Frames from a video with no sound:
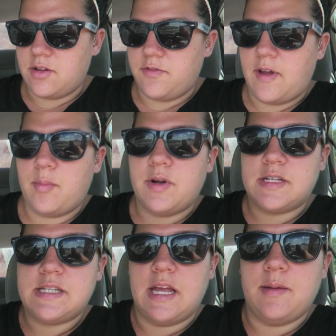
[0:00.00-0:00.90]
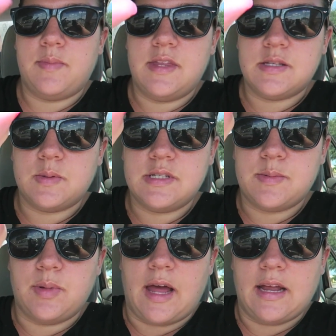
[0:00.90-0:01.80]
other fabric tape. This
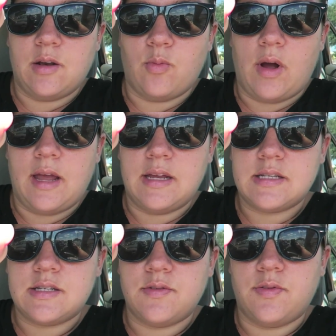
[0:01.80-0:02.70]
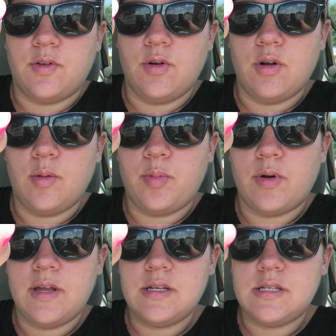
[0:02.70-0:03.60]
one's black and white floral
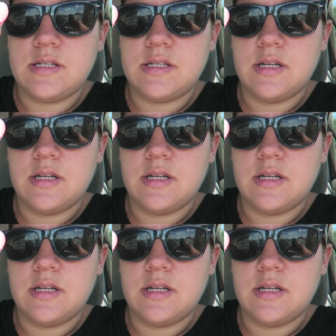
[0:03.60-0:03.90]
print.